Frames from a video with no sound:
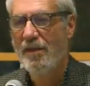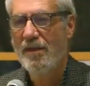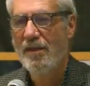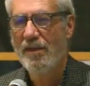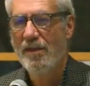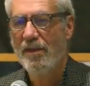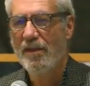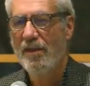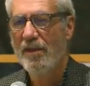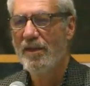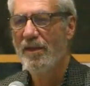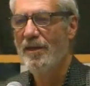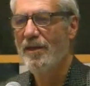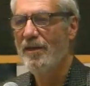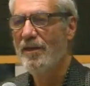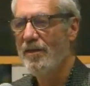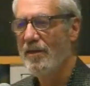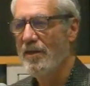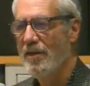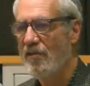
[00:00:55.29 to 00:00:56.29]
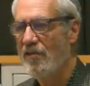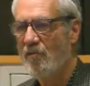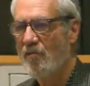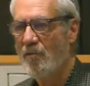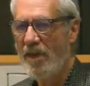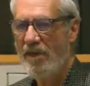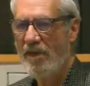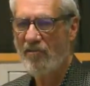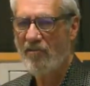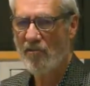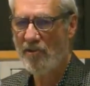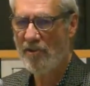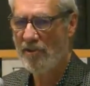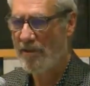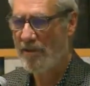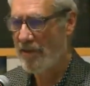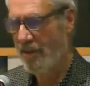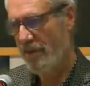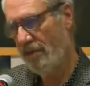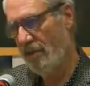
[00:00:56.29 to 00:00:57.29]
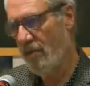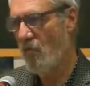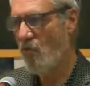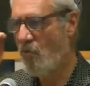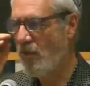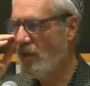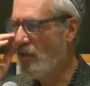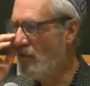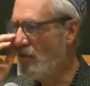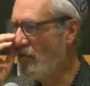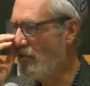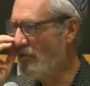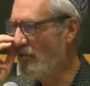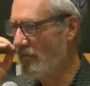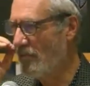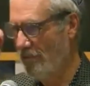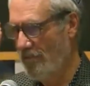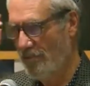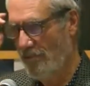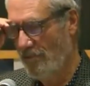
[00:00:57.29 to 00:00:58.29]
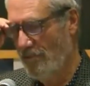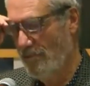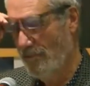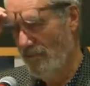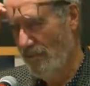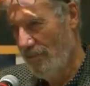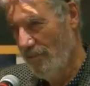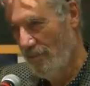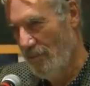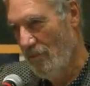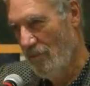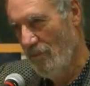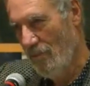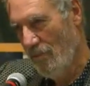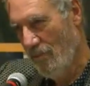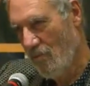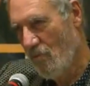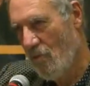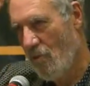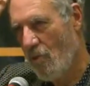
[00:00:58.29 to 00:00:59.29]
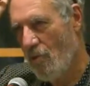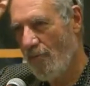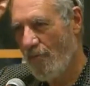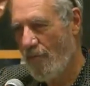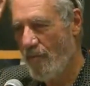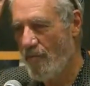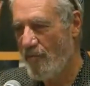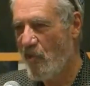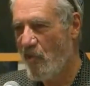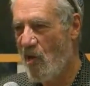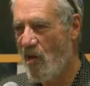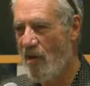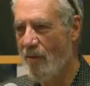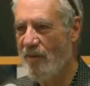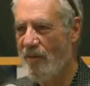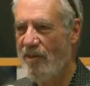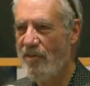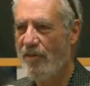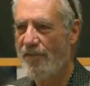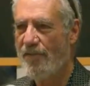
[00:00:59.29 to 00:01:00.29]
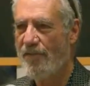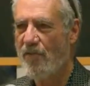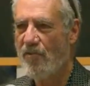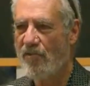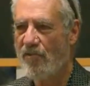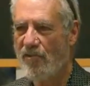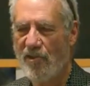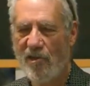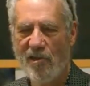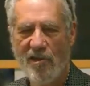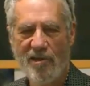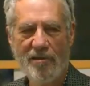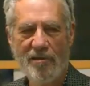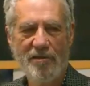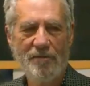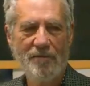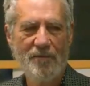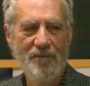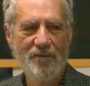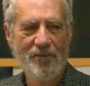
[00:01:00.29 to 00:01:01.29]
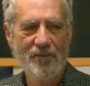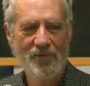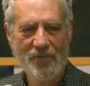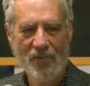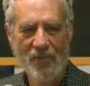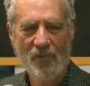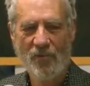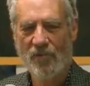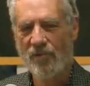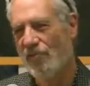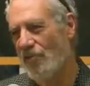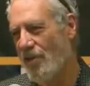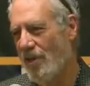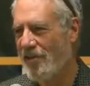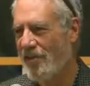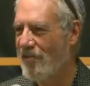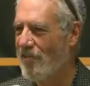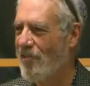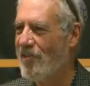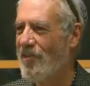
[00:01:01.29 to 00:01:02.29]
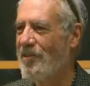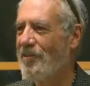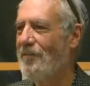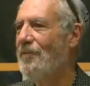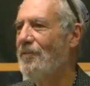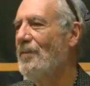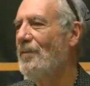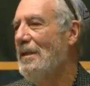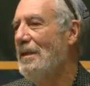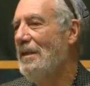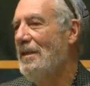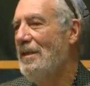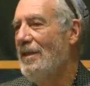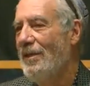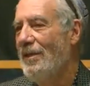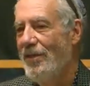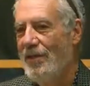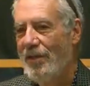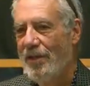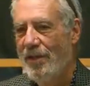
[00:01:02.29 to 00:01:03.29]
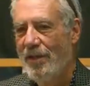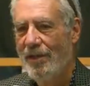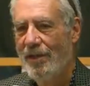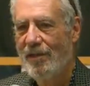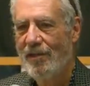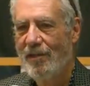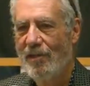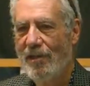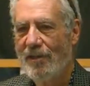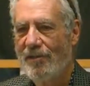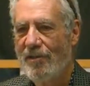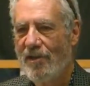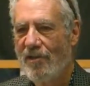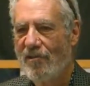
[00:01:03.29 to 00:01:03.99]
and it's based on a real quote from Talmud, the first line, or the second line, and I think it's in